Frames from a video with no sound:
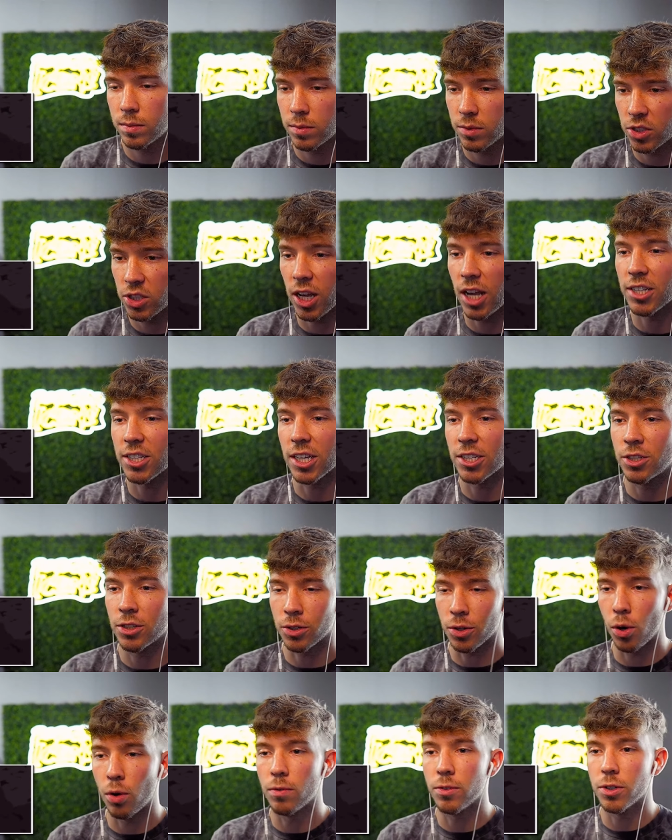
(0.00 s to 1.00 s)
Sasuke
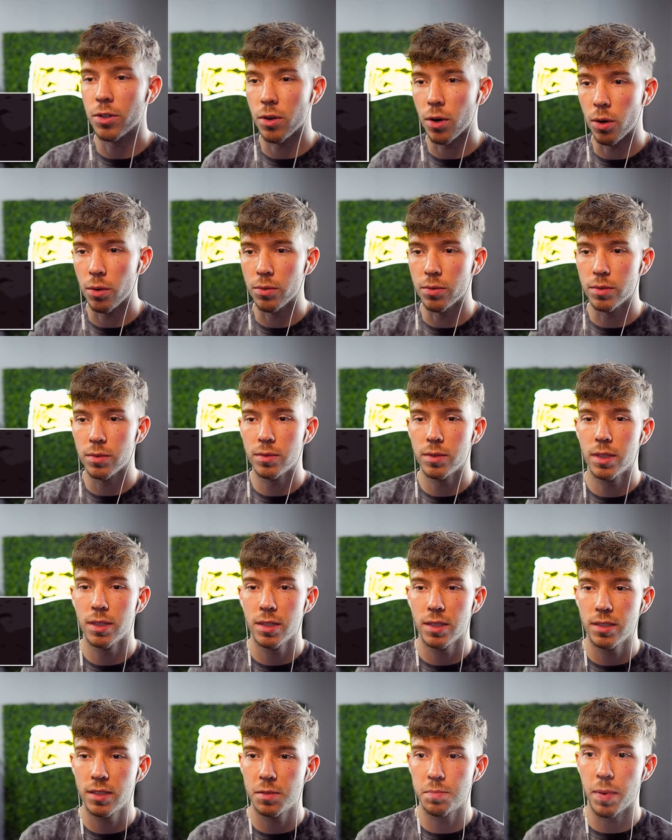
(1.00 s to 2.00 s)
took over your own
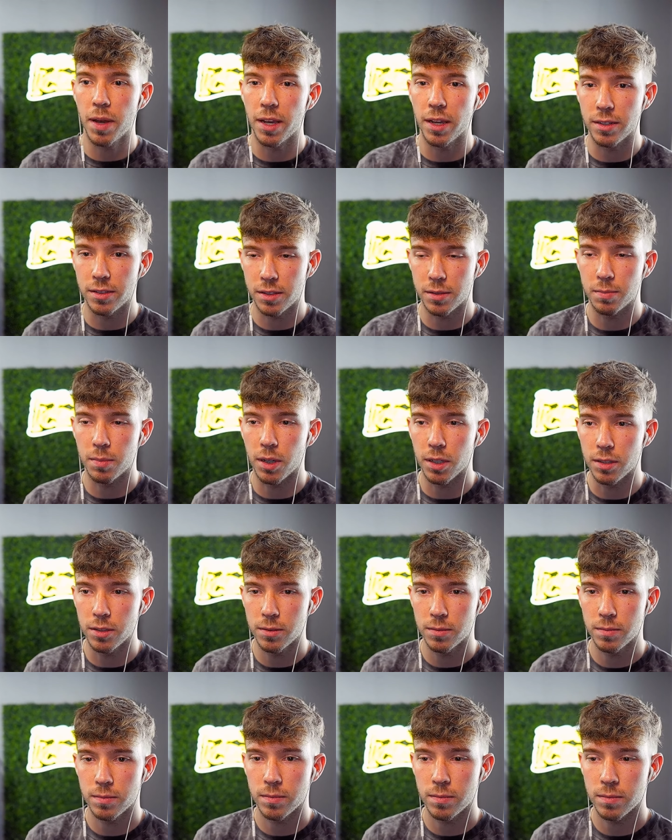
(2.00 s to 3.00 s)
space,
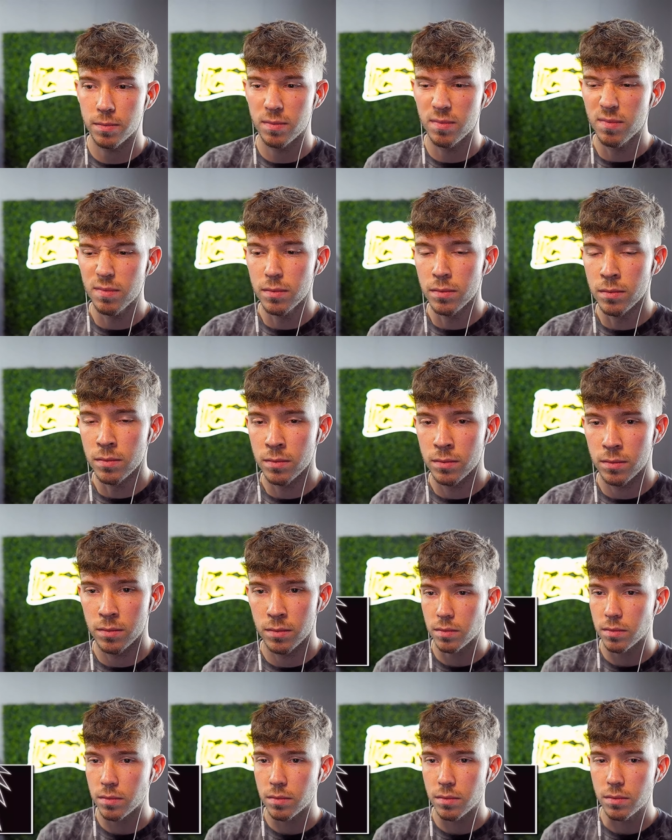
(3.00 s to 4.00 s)
buddy.
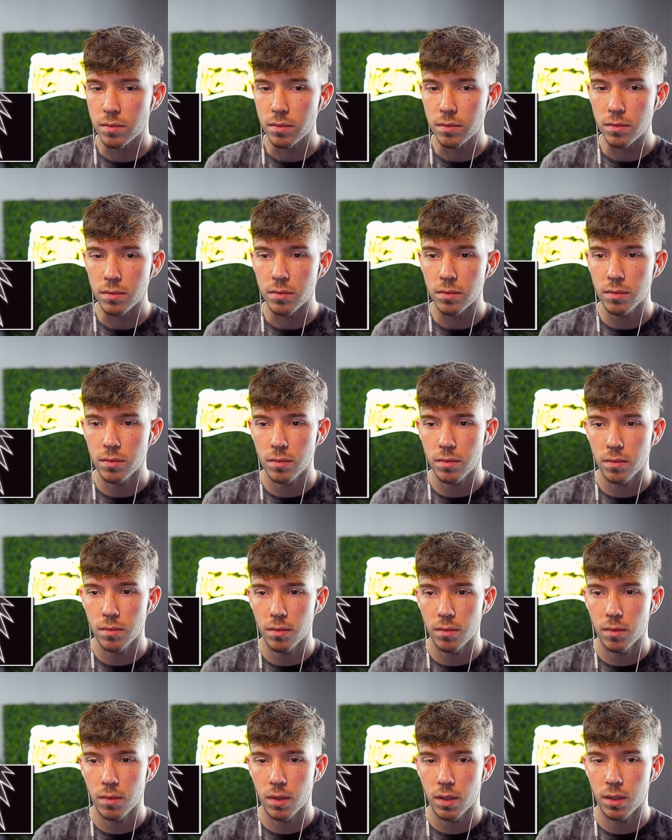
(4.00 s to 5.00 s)
My
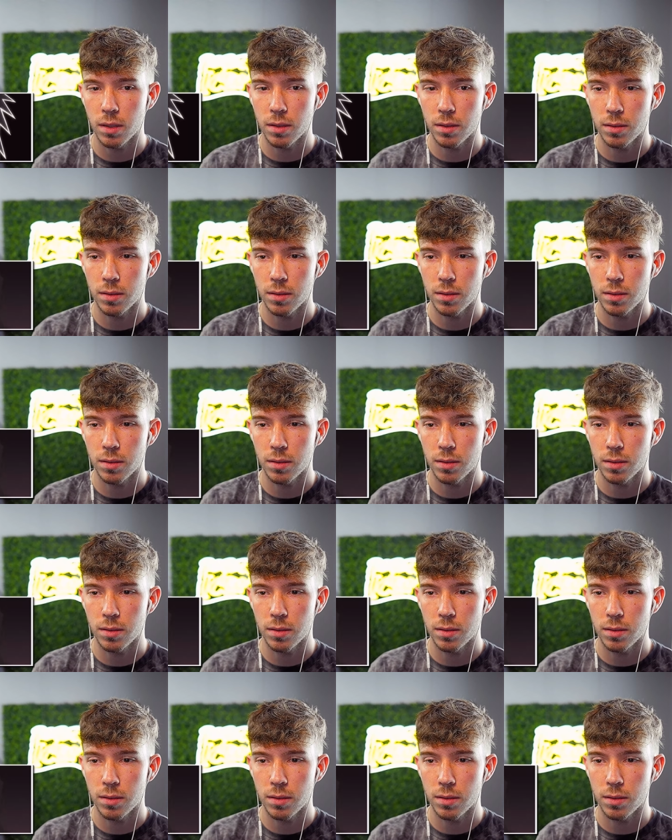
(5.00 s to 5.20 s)
eyes.